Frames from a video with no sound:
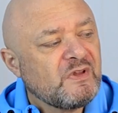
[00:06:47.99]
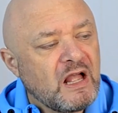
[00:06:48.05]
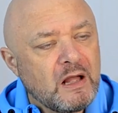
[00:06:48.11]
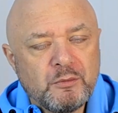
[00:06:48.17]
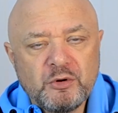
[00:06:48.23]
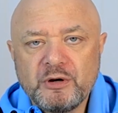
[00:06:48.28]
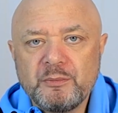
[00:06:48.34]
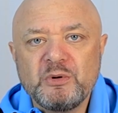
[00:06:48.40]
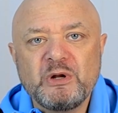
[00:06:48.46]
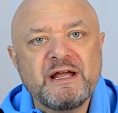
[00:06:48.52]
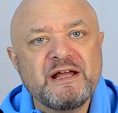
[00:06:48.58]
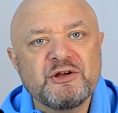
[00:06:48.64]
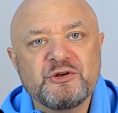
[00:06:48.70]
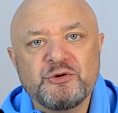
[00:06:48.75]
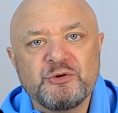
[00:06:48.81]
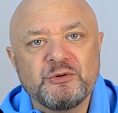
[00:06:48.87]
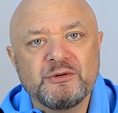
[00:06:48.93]
I'm going to play
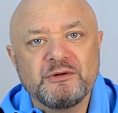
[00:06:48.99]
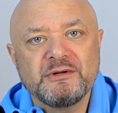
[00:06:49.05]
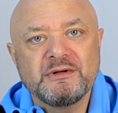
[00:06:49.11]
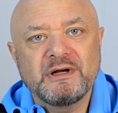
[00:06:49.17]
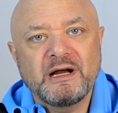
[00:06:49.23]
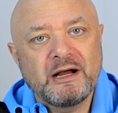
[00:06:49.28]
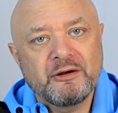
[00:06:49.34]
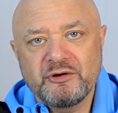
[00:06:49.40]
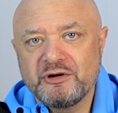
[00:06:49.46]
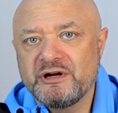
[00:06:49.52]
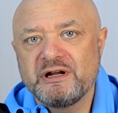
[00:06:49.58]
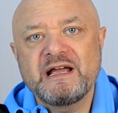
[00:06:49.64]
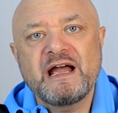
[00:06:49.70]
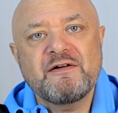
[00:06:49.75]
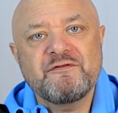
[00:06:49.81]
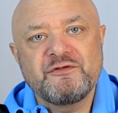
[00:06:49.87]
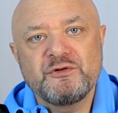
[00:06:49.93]
it cool. I'm going to
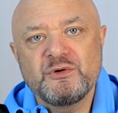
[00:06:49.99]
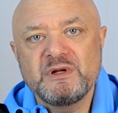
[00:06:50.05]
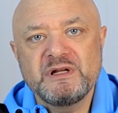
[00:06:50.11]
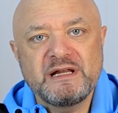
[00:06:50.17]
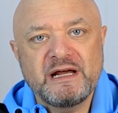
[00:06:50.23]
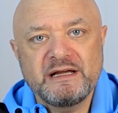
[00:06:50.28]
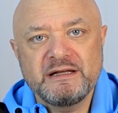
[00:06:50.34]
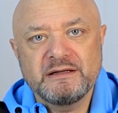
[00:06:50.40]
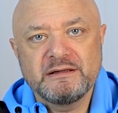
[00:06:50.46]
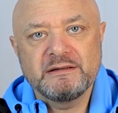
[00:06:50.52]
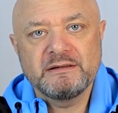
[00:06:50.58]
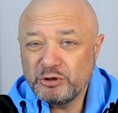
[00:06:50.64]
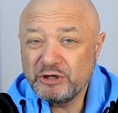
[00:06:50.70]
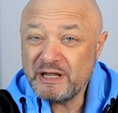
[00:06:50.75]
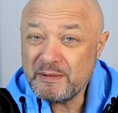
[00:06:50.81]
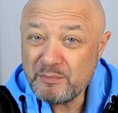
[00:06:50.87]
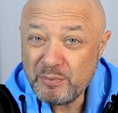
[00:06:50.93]
get through the day.
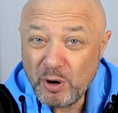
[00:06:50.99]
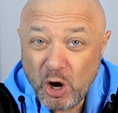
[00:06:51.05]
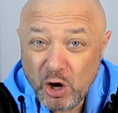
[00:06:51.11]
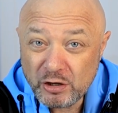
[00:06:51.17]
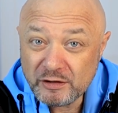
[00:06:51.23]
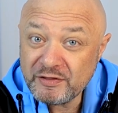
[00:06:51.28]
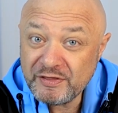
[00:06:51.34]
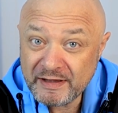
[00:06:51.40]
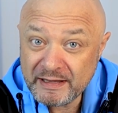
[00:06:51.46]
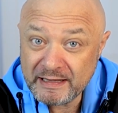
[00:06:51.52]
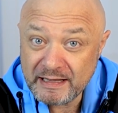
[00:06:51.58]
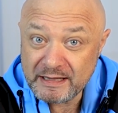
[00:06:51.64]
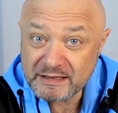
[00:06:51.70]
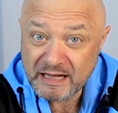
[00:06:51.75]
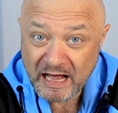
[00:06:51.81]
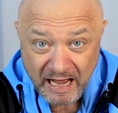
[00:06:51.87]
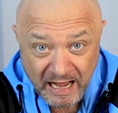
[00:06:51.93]
But the important thing
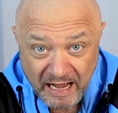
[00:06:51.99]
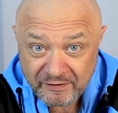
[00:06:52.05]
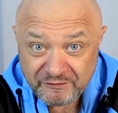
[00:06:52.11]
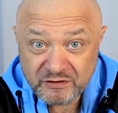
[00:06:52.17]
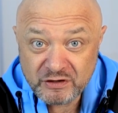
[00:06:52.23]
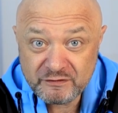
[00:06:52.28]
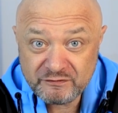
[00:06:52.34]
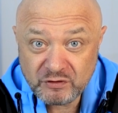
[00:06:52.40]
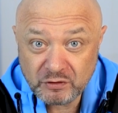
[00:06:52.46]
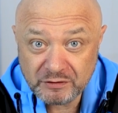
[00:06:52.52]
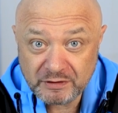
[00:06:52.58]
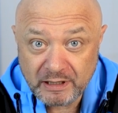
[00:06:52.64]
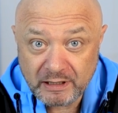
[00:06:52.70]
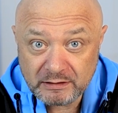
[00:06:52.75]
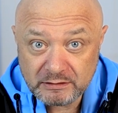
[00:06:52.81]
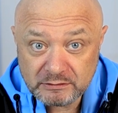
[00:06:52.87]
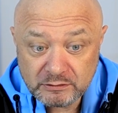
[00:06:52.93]
is, after you've done
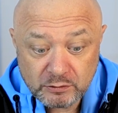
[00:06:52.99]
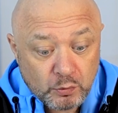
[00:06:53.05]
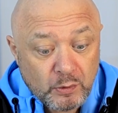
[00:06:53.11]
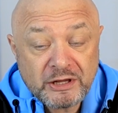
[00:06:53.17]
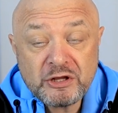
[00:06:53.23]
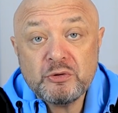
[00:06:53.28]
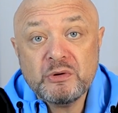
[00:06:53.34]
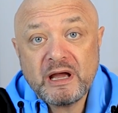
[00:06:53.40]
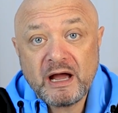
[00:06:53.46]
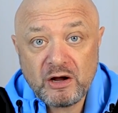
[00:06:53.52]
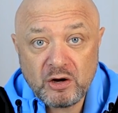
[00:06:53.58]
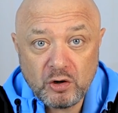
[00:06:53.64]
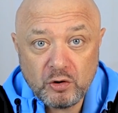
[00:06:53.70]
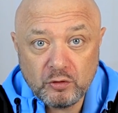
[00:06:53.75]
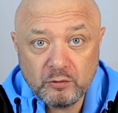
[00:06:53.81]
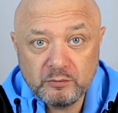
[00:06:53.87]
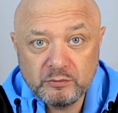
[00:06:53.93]
that, when you get
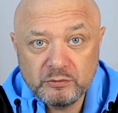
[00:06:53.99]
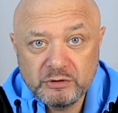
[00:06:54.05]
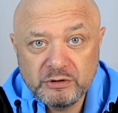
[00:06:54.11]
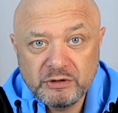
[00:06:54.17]
home,